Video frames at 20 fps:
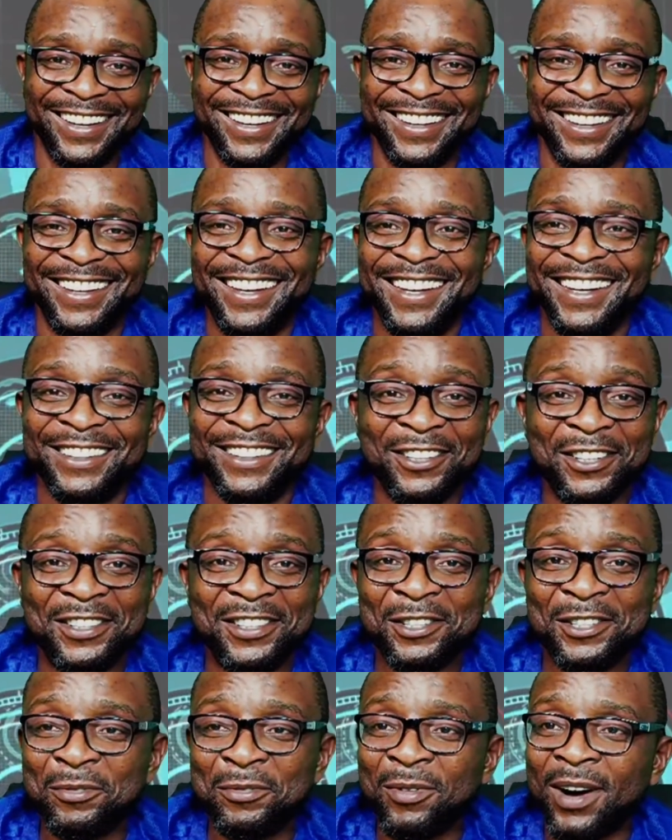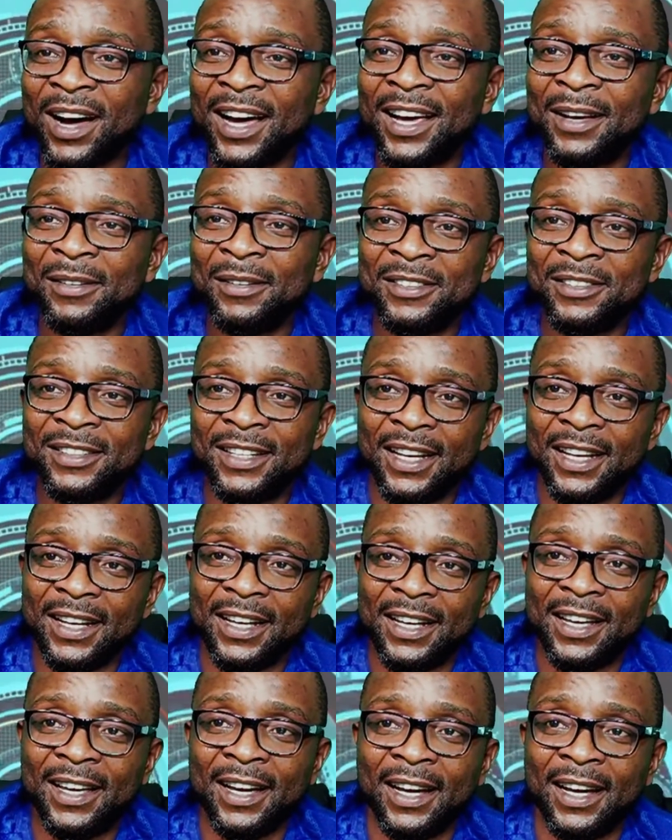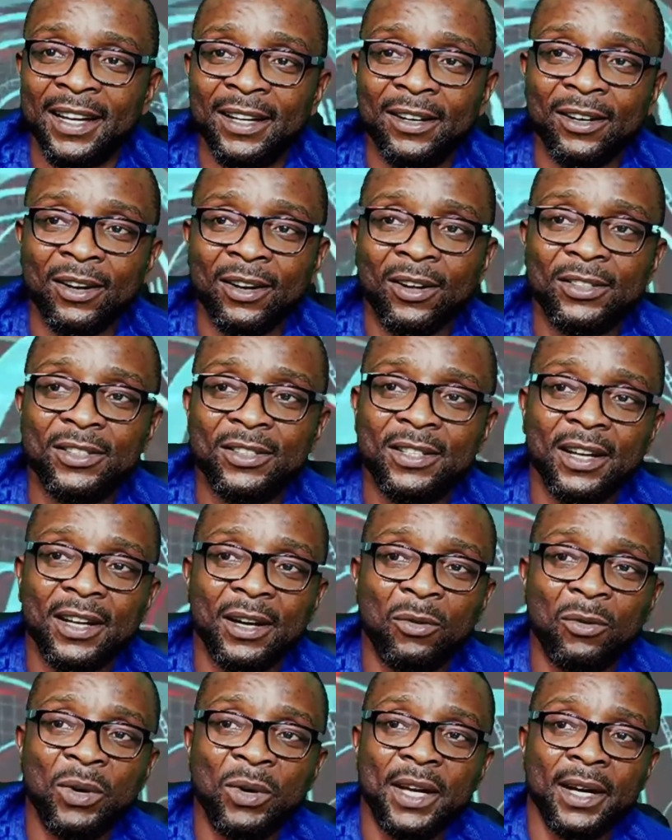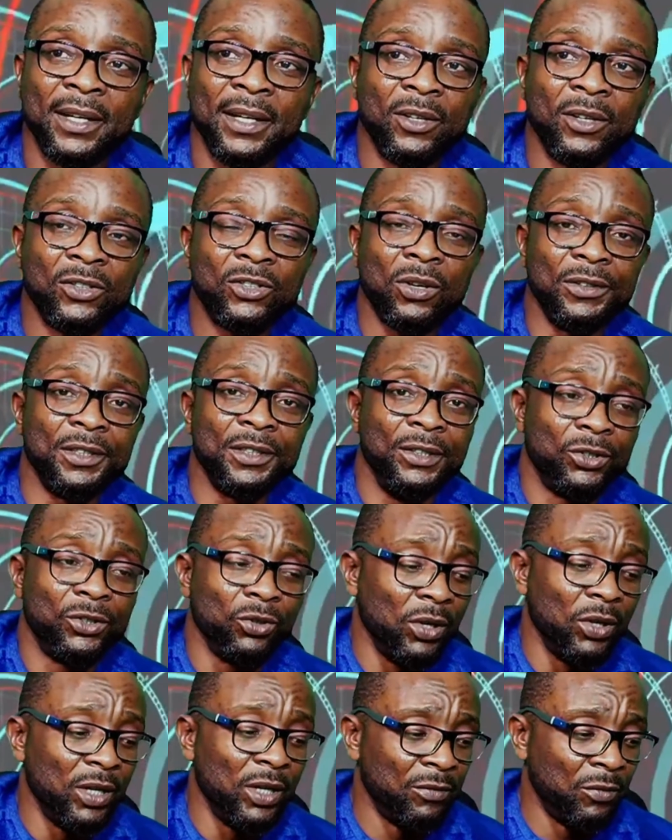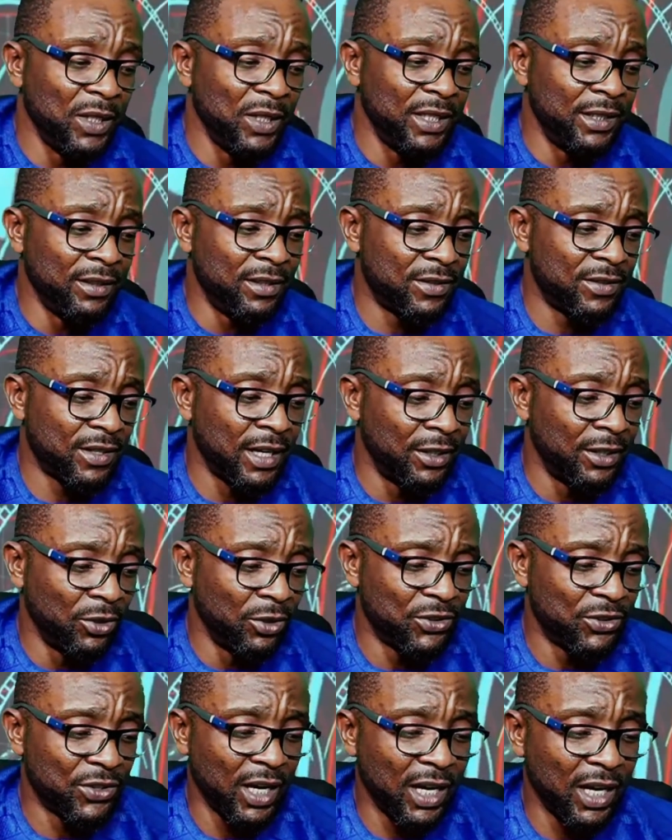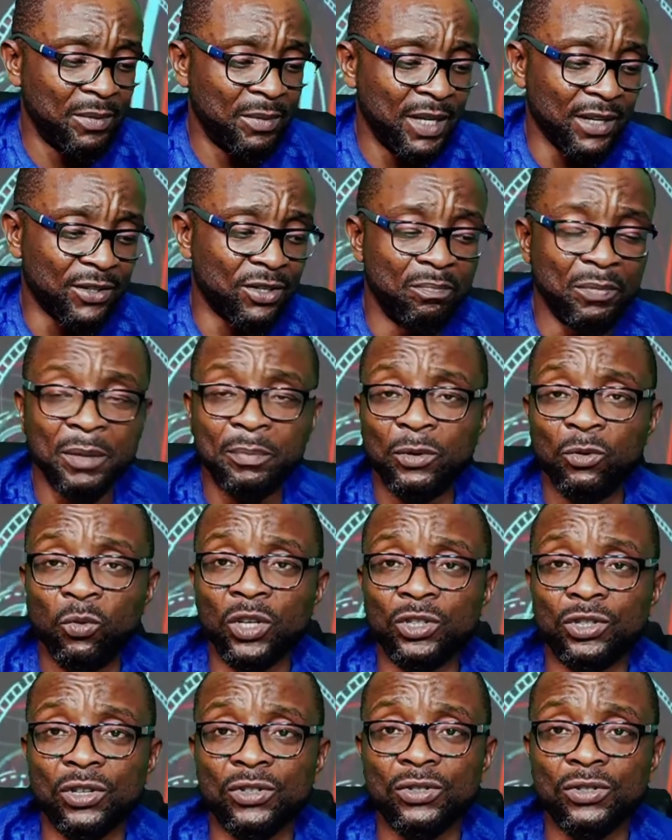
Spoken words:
You see why they cannot? We cannot continue to live with its stereotype that some people want us to live with.